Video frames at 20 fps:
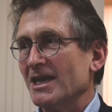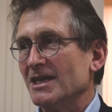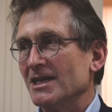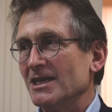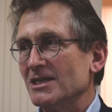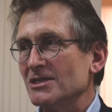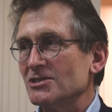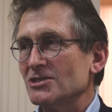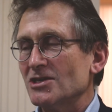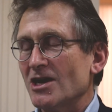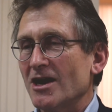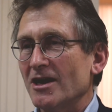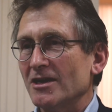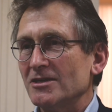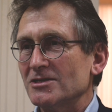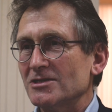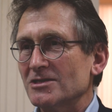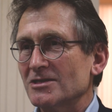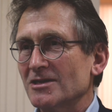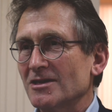and
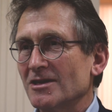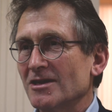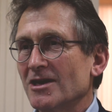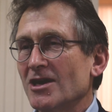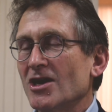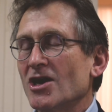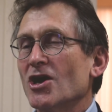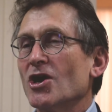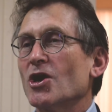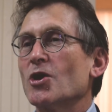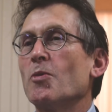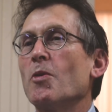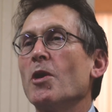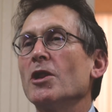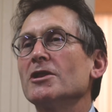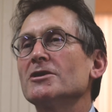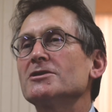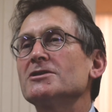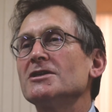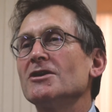insights?
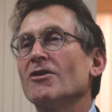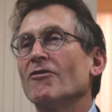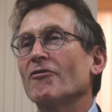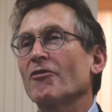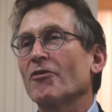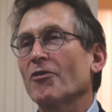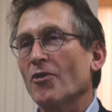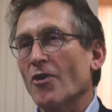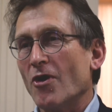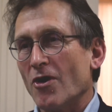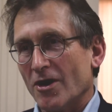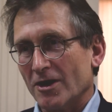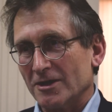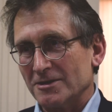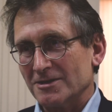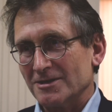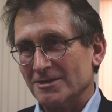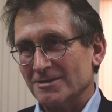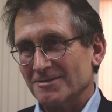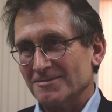Quality of
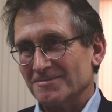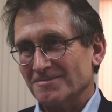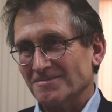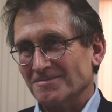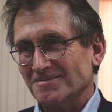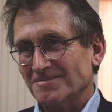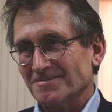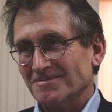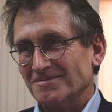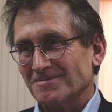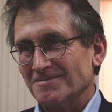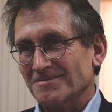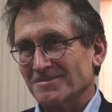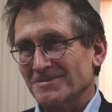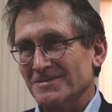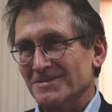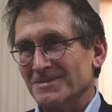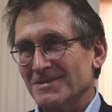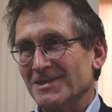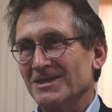thought
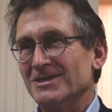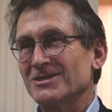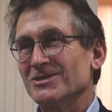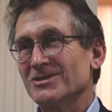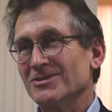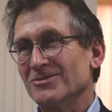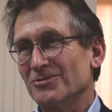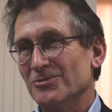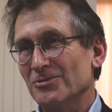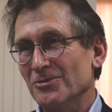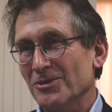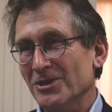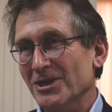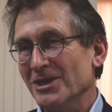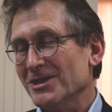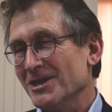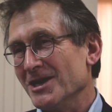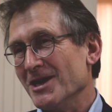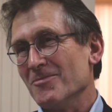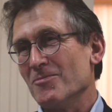is
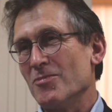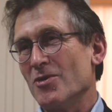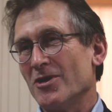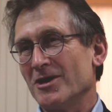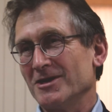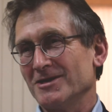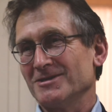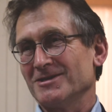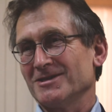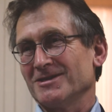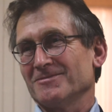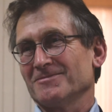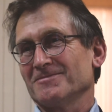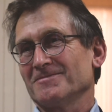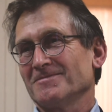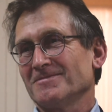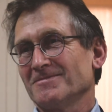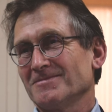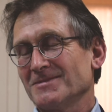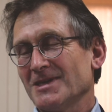really important.
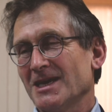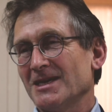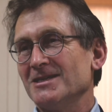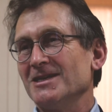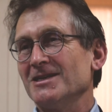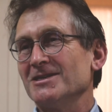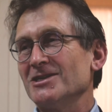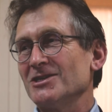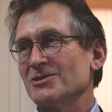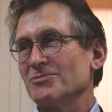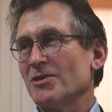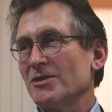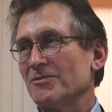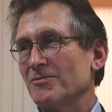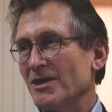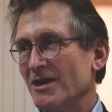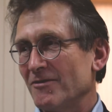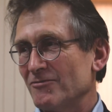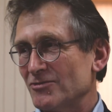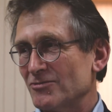And this is
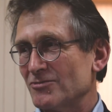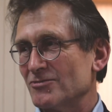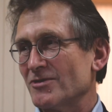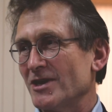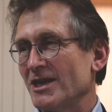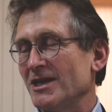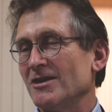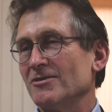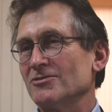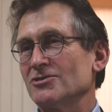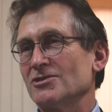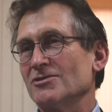what we have to train our